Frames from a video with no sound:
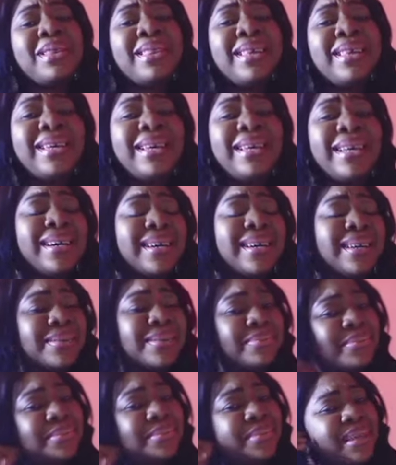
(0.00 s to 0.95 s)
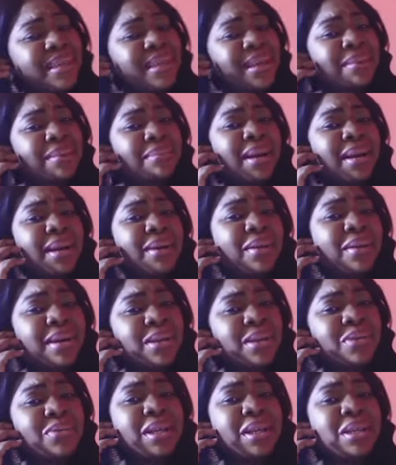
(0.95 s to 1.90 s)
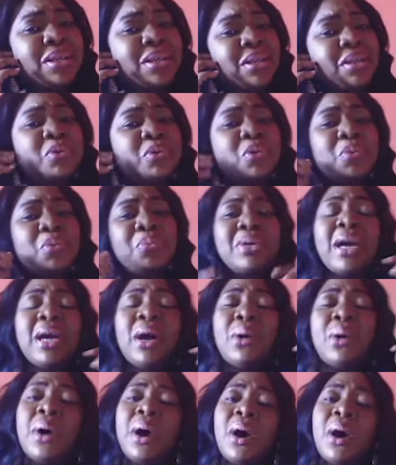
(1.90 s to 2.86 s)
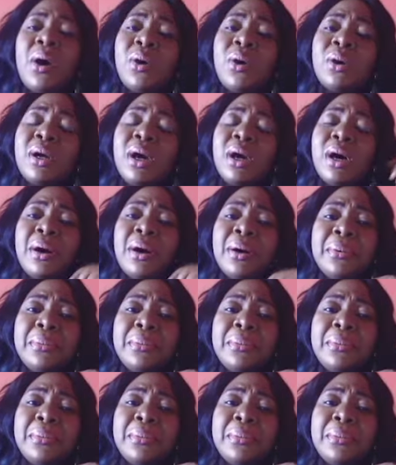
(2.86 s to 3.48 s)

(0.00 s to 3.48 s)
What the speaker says: I think my longest relationship would be around